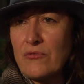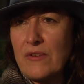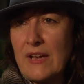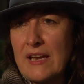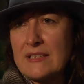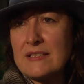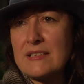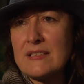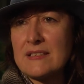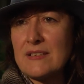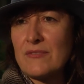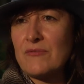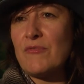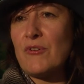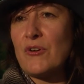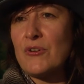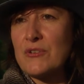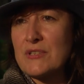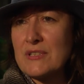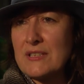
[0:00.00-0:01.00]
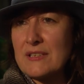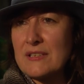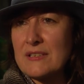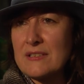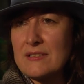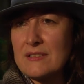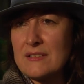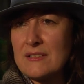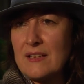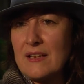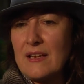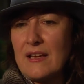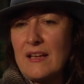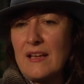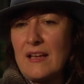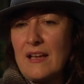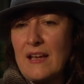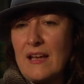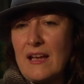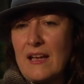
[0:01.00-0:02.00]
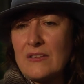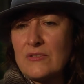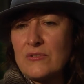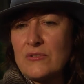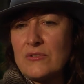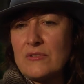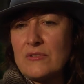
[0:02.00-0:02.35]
faces yeah. and voices, yeah. and